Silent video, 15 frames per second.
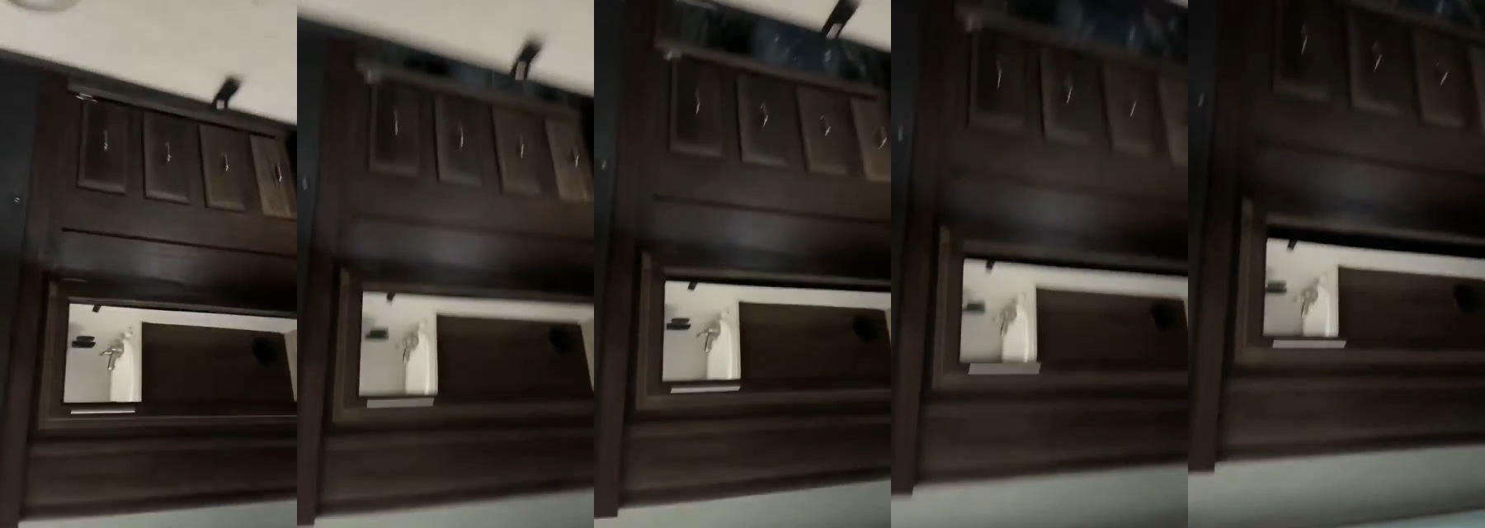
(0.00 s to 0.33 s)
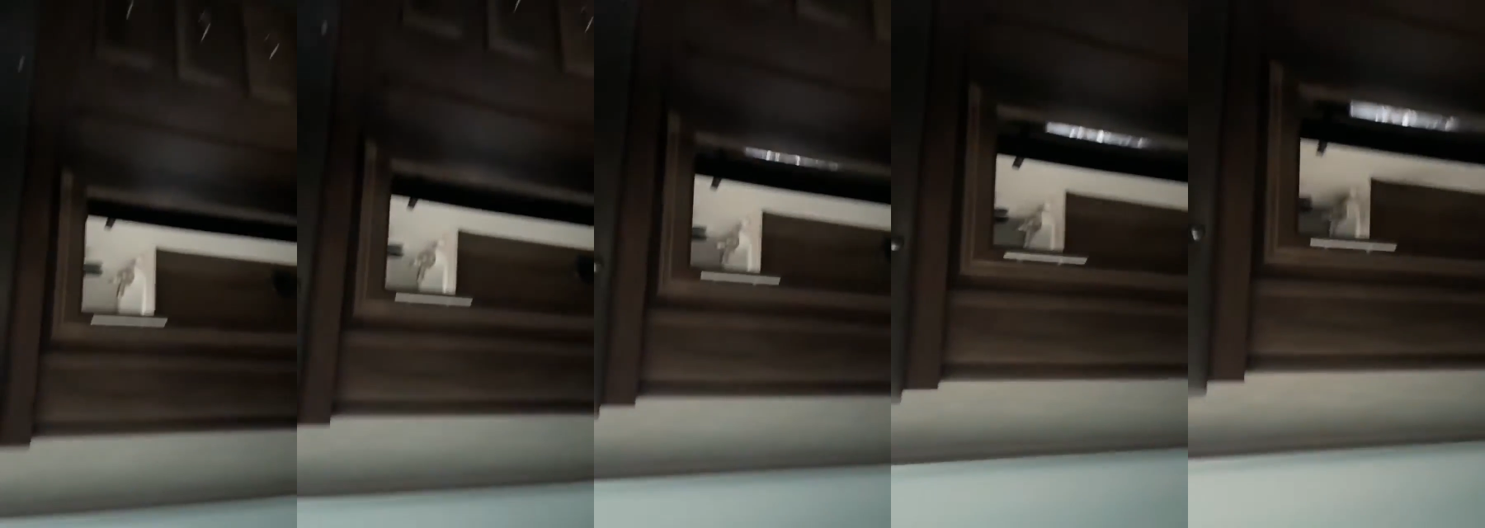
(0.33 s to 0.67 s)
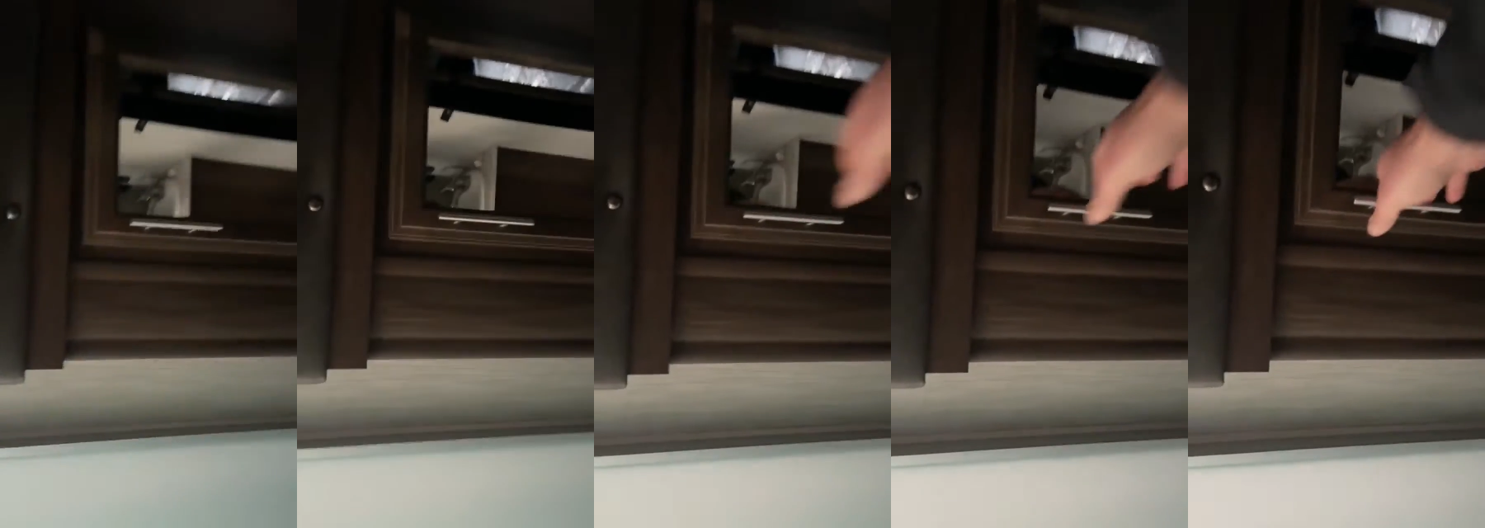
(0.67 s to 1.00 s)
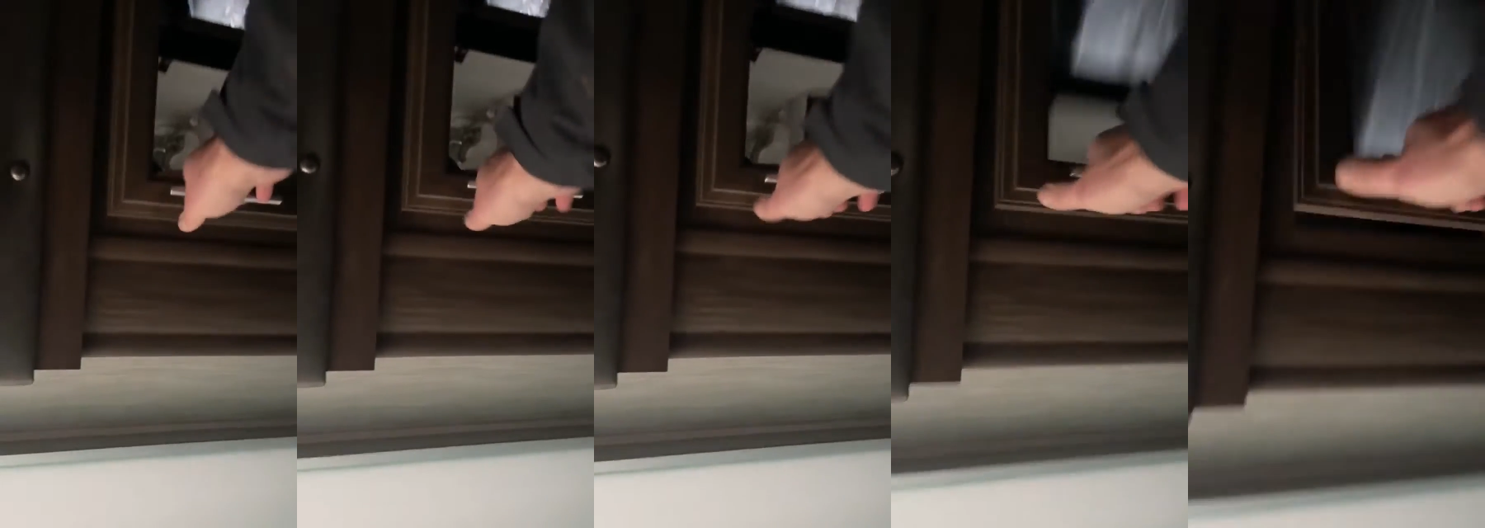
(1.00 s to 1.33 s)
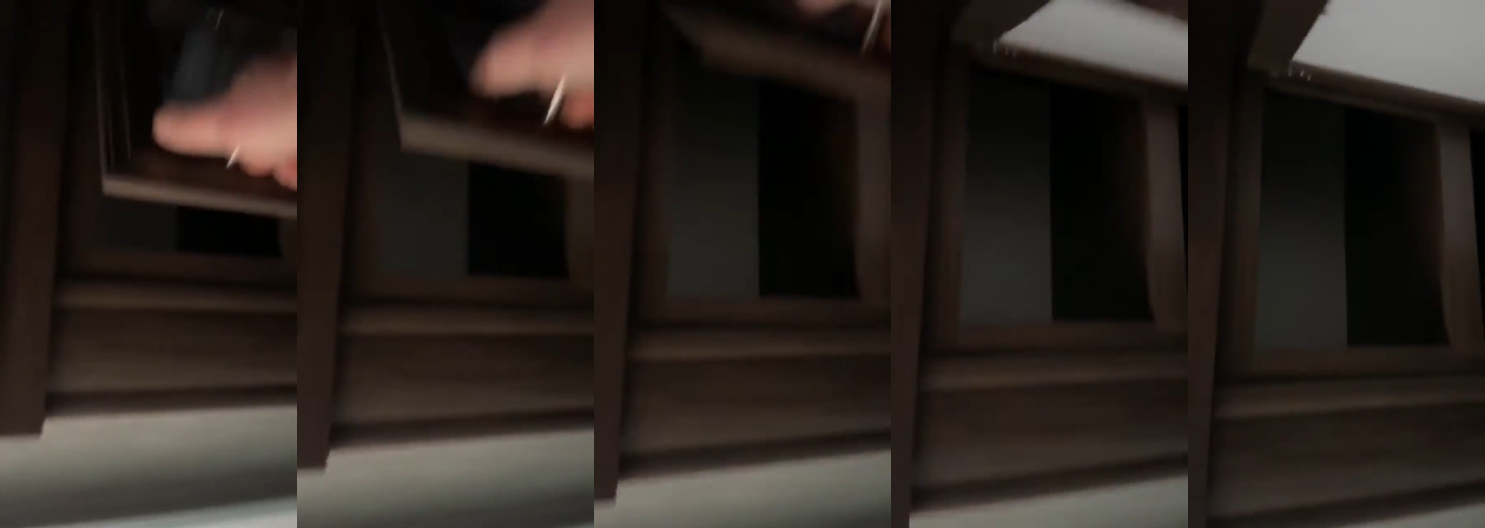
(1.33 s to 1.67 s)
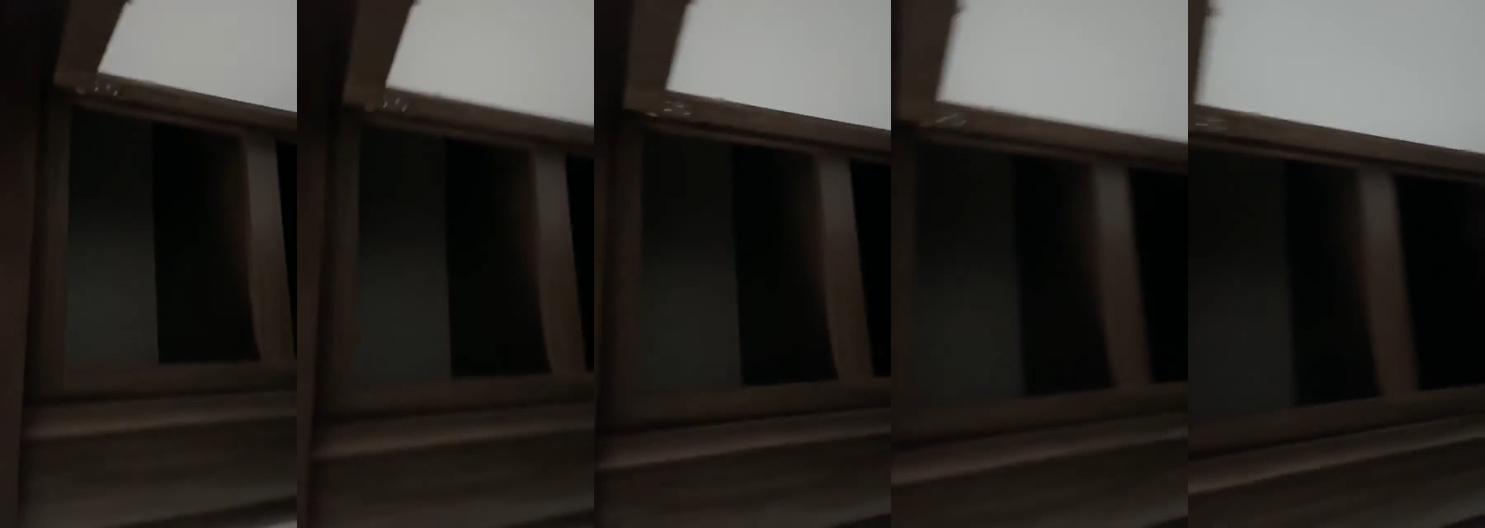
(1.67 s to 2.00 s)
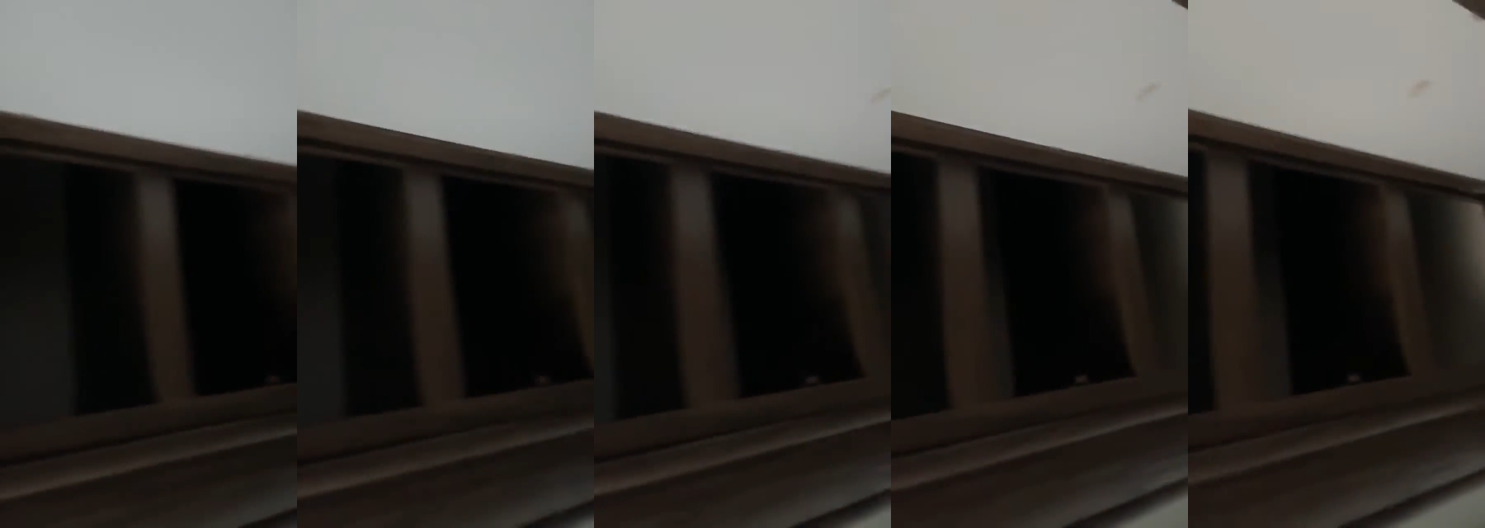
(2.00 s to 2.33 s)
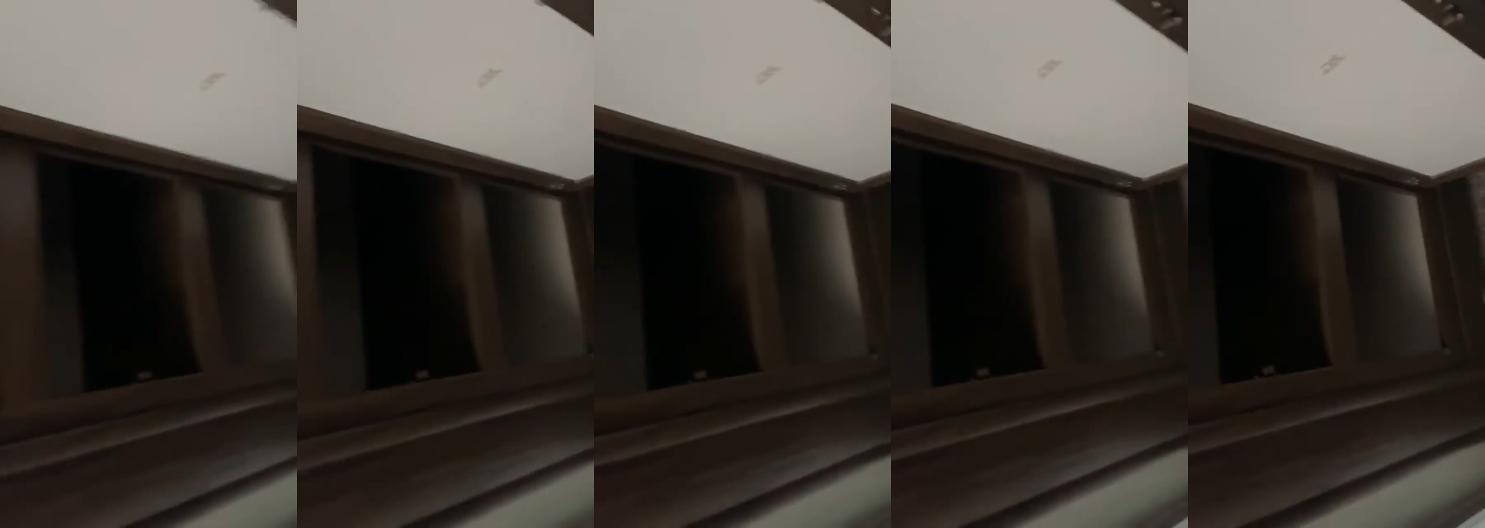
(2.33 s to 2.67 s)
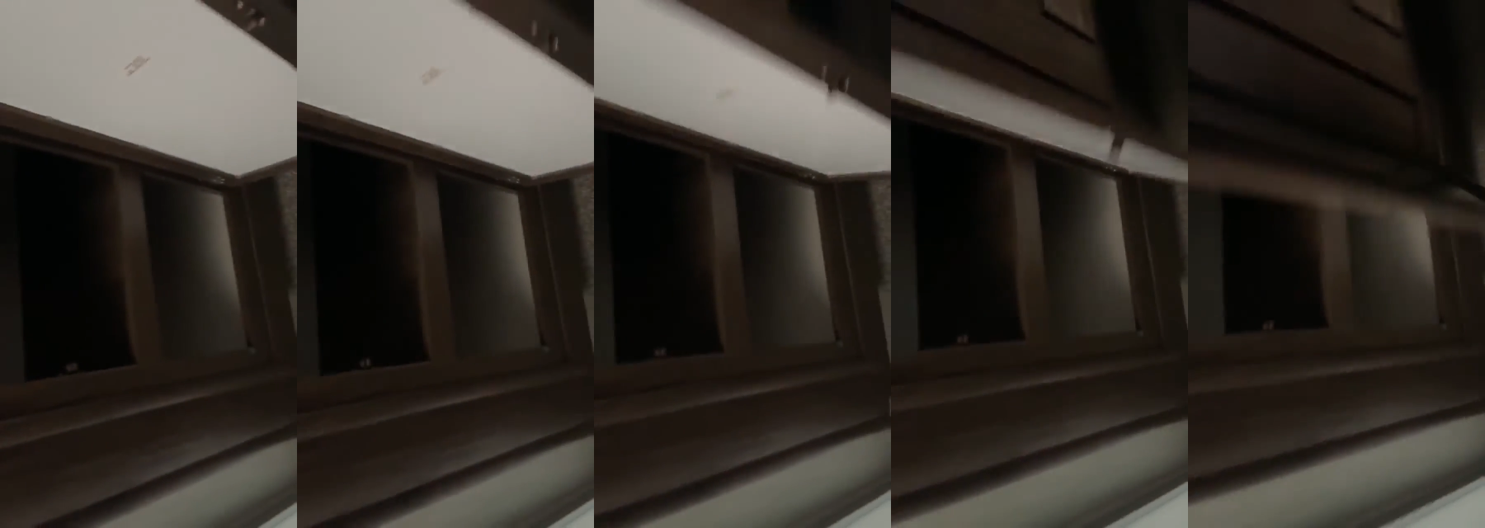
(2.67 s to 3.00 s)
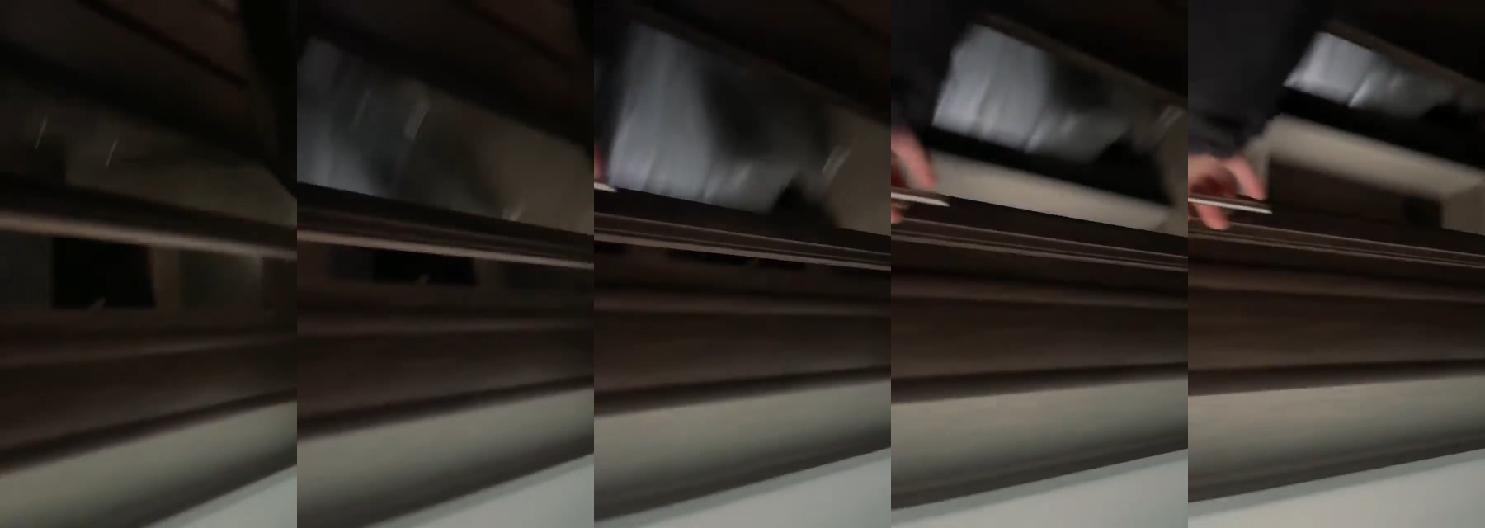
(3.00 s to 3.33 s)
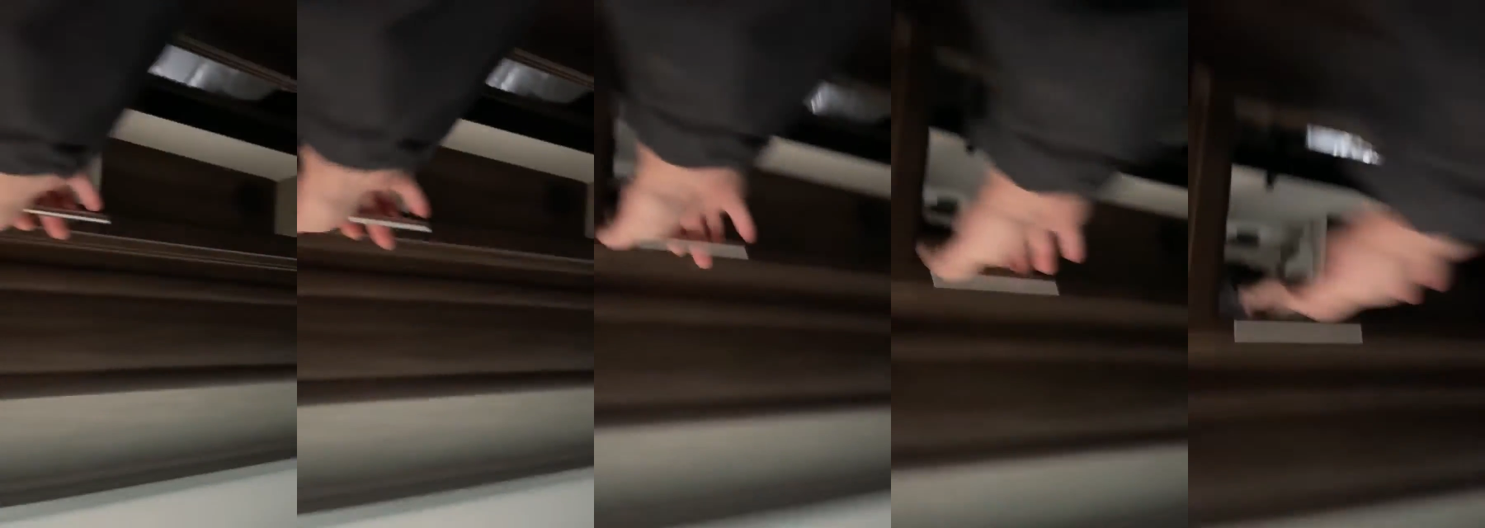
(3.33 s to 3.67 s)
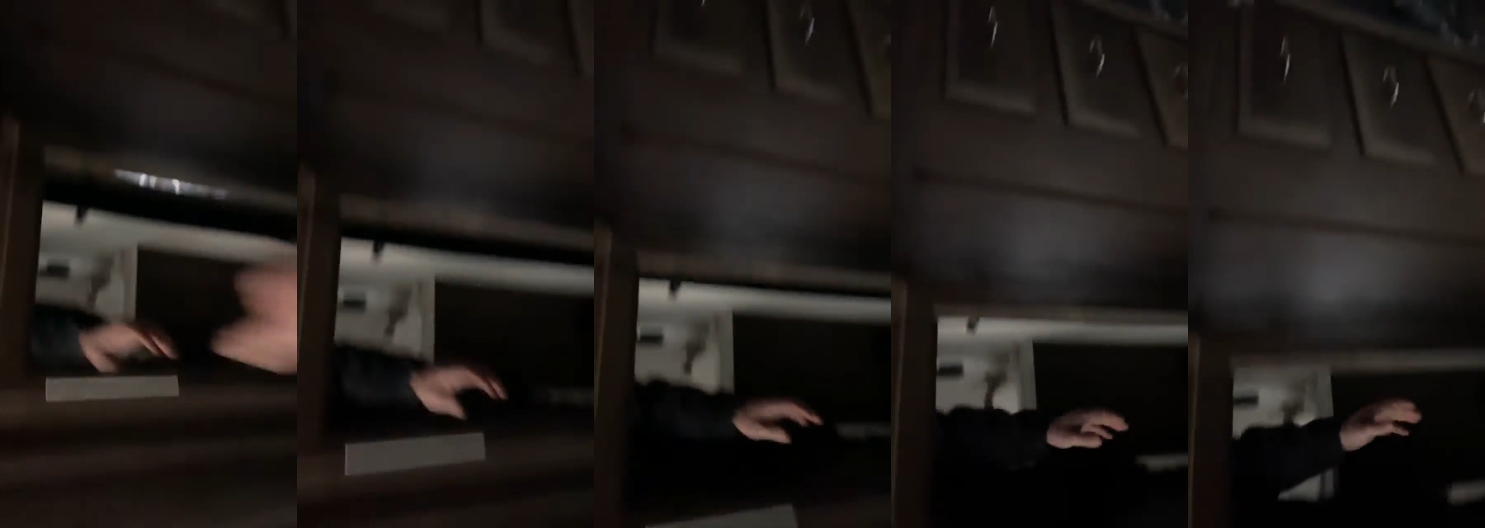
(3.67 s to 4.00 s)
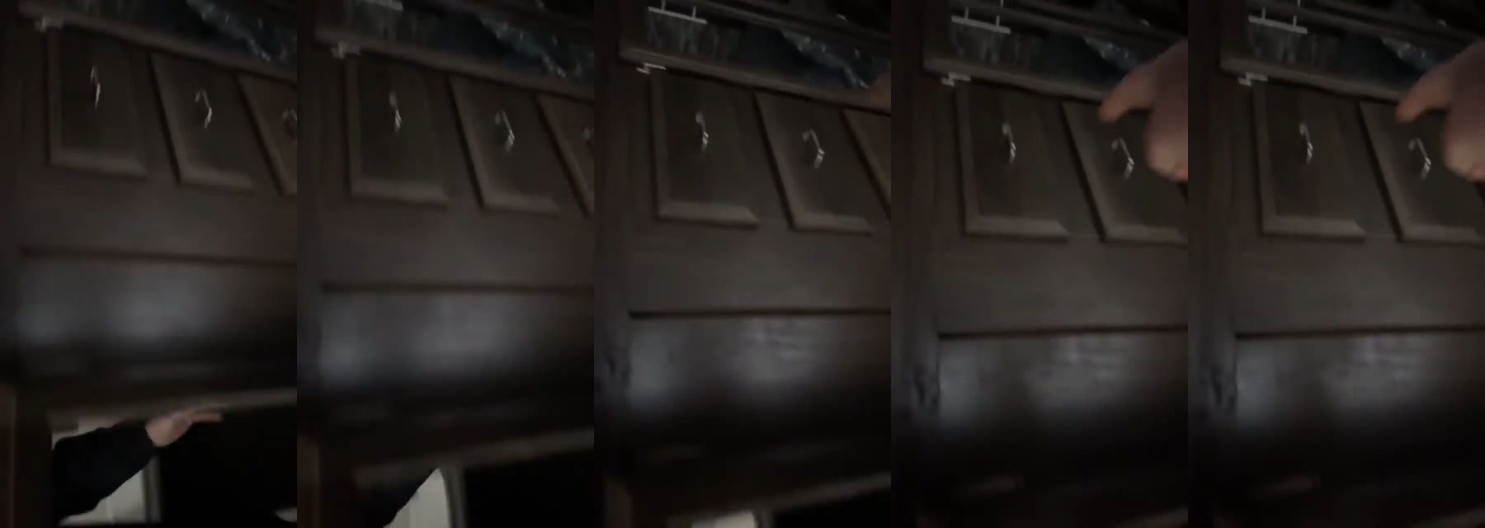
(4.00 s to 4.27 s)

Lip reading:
(no speaker visible)